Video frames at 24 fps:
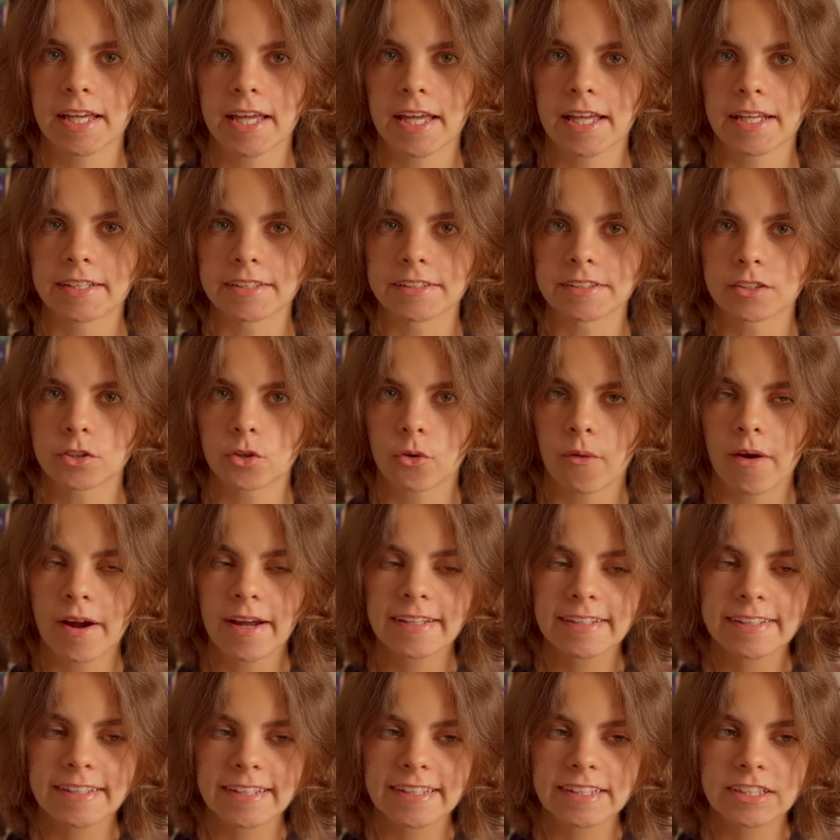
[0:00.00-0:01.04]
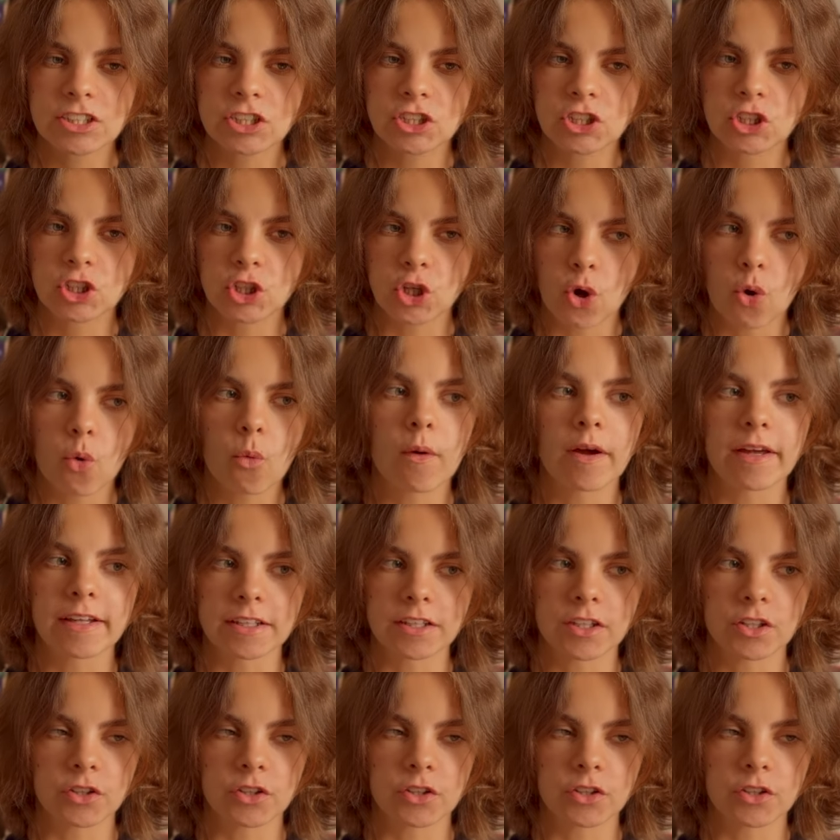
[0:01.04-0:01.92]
and quietly showing